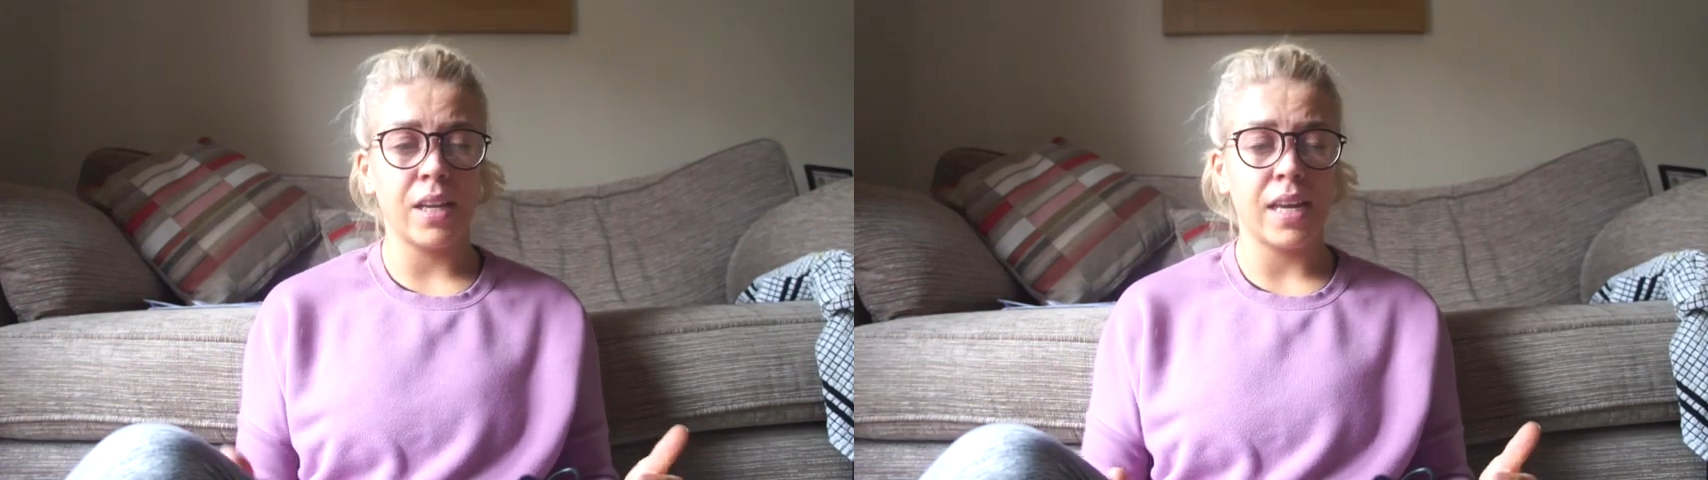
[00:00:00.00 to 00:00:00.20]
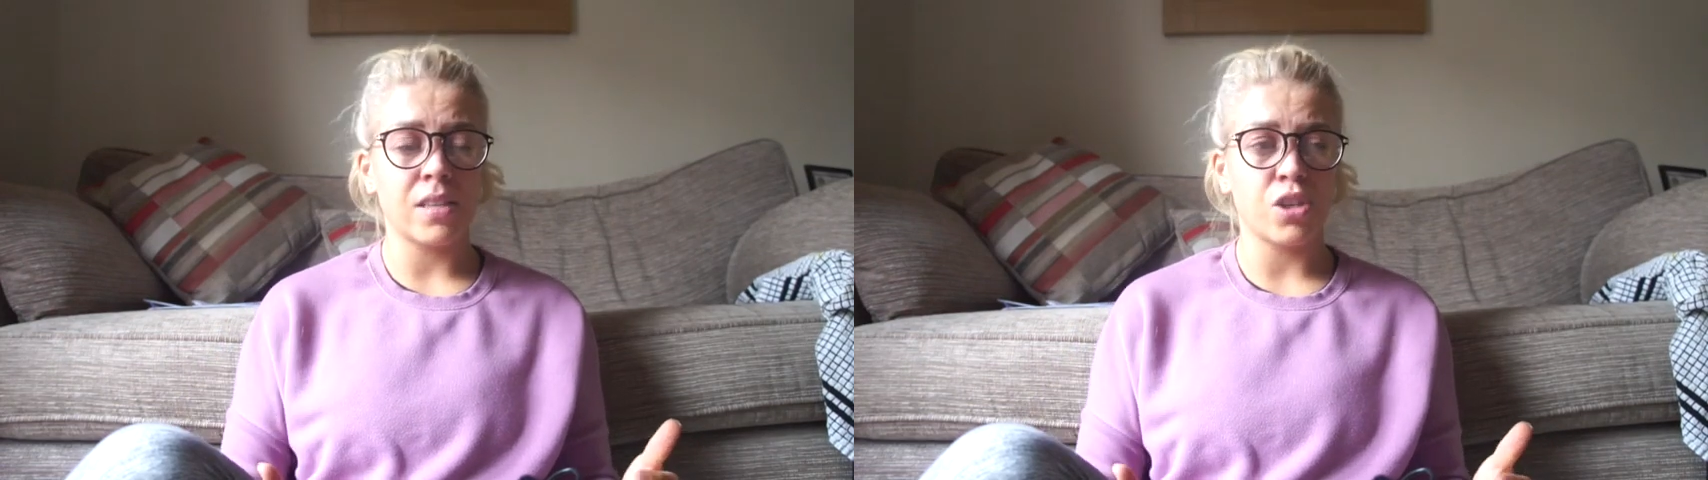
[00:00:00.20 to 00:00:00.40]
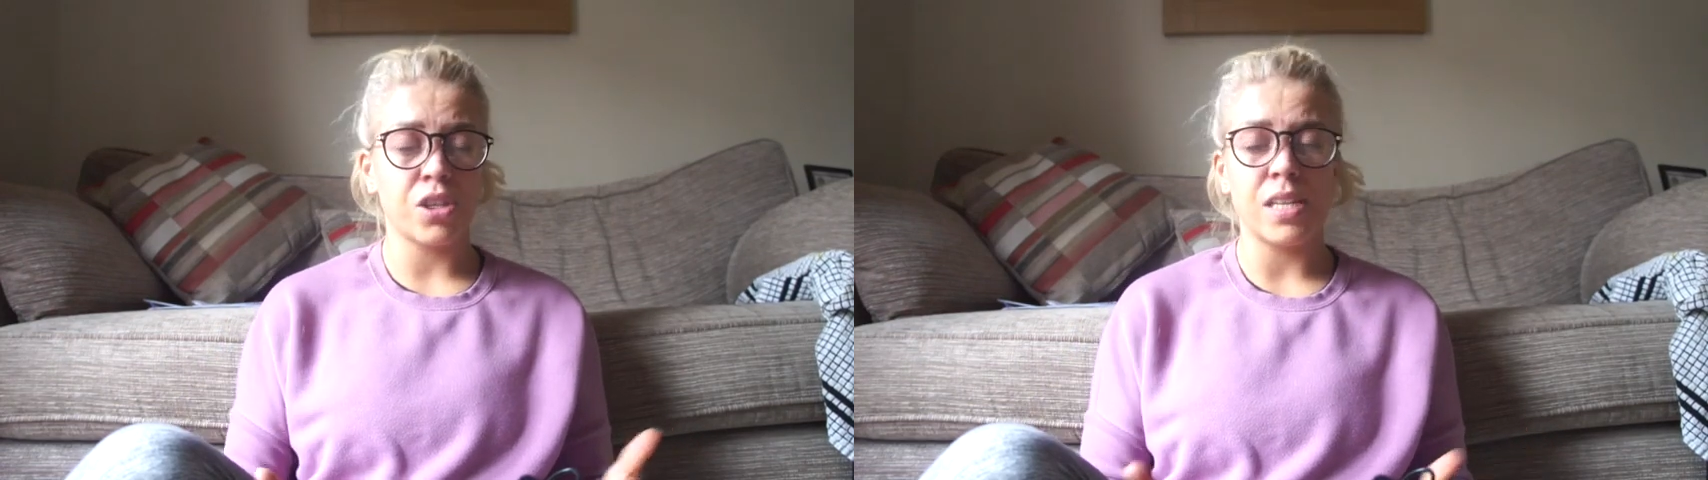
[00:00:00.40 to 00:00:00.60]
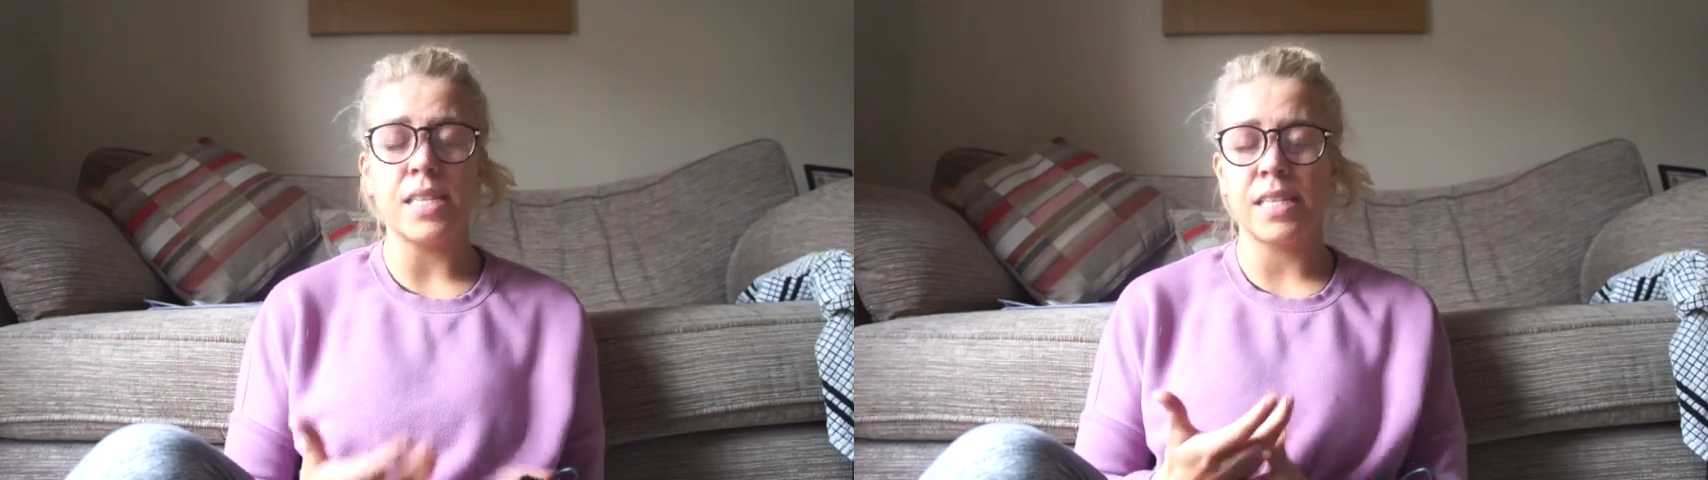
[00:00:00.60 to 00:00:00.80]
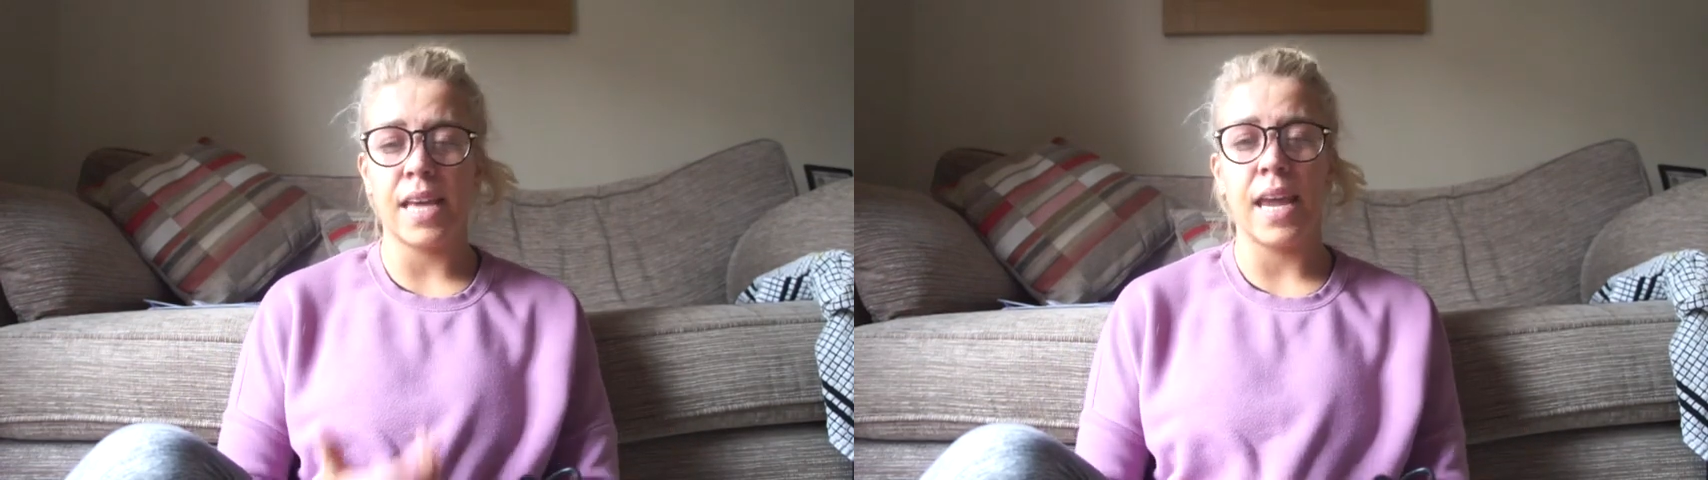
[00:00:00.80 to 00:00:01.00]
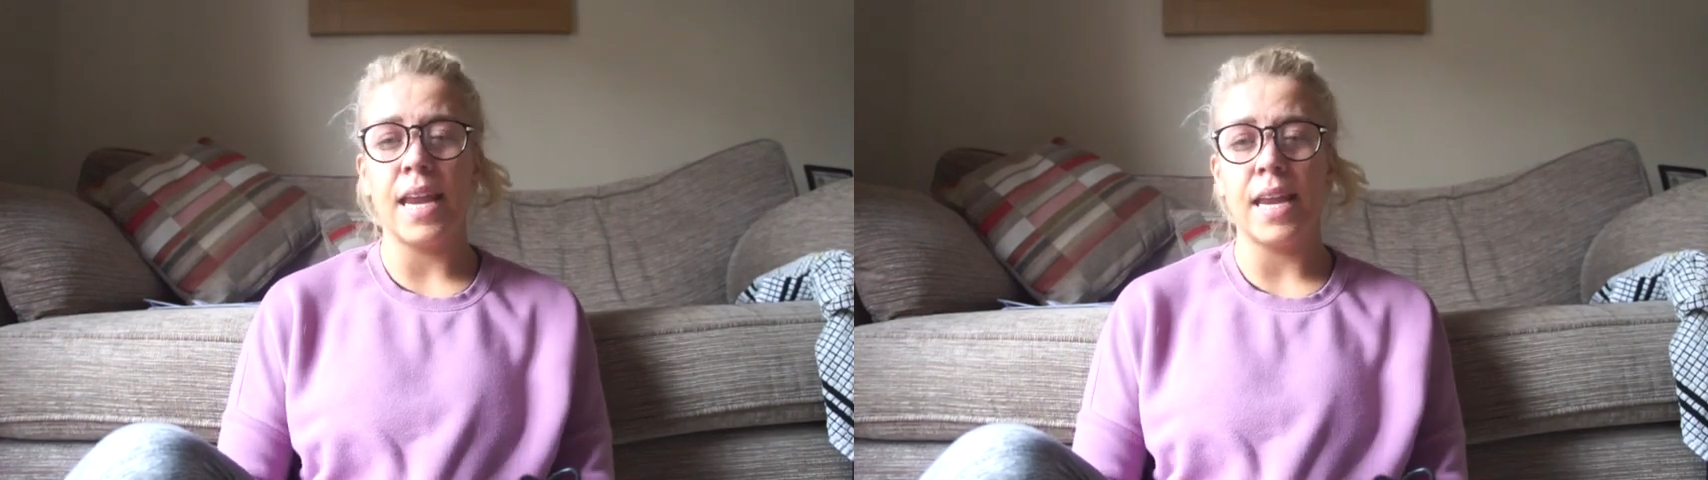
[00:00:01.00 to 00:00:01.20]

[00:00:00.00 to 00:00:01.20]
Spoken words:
It's just insane.